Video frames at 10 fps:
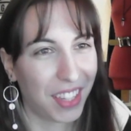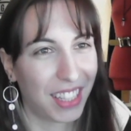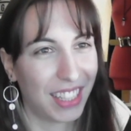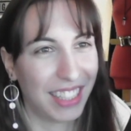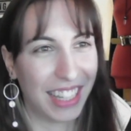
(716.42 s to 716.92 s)

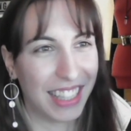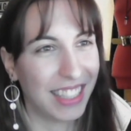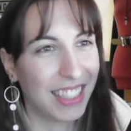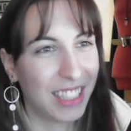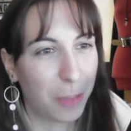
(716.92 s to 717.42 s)
Yeah, this
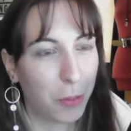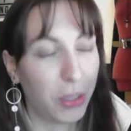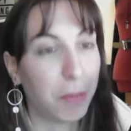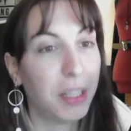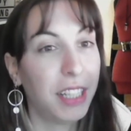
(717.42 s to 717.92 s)
is just pretty.
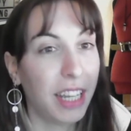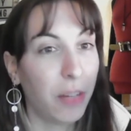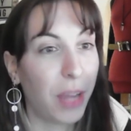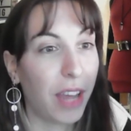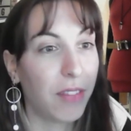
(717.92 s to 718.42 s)
But again,
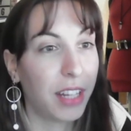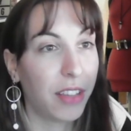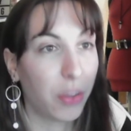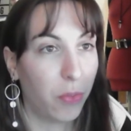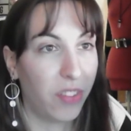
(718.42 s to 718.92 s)
we have
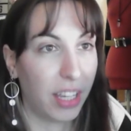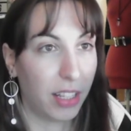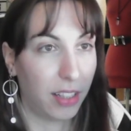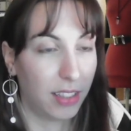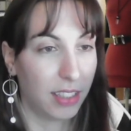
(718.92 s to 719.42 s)
another
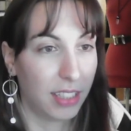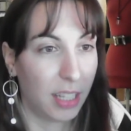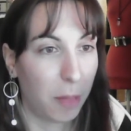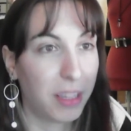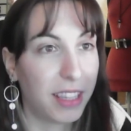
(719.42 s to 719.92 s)
veil,
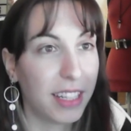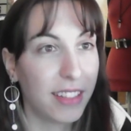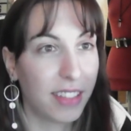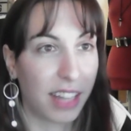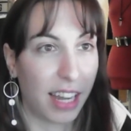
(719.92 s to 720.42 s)
but this
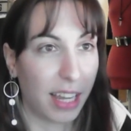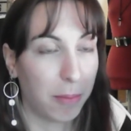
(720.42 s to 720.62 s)
time